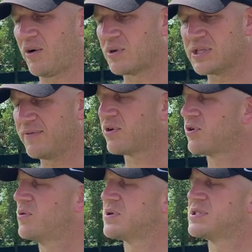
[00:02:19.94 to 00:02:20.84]
our receiver
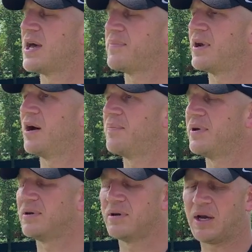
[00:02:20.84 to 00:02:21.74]
group is stepping up.
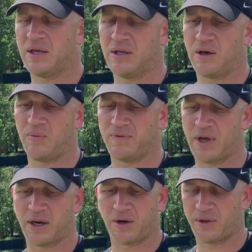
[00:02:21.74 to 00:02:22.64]
And, we've
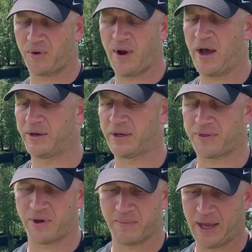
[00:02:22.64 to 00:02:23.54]
done it on the ground. I
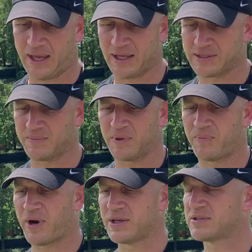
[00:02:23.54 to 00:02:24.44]
thought Mike had some
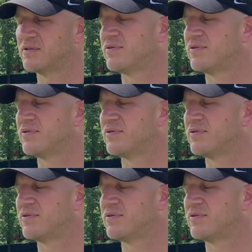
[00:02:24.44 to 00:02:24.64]
impressive